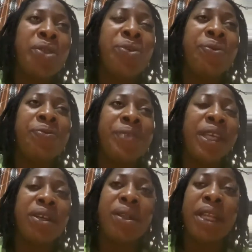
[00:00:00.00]
through
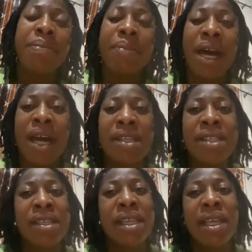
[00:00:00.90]
vehicle
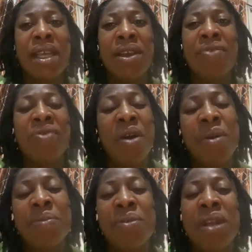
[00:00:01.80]
impacts,
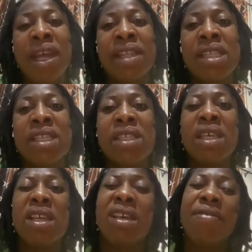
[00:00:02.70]
rubber bullets,
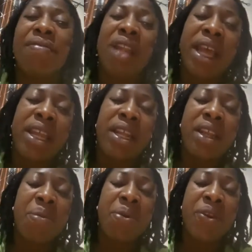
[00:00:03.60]
flying
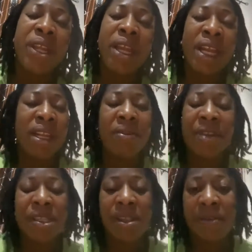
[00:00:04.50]
debris, and the
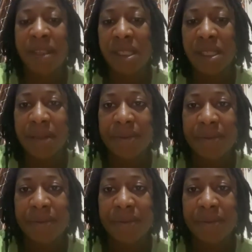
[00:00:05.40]
rest of it.